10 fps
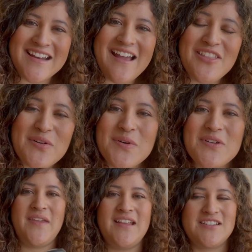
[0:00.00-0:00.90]
it out of the
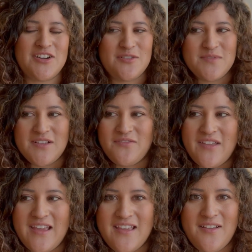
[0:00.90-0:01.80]
room in terms of
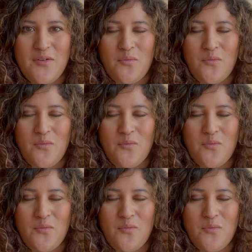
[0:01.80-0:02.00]
like,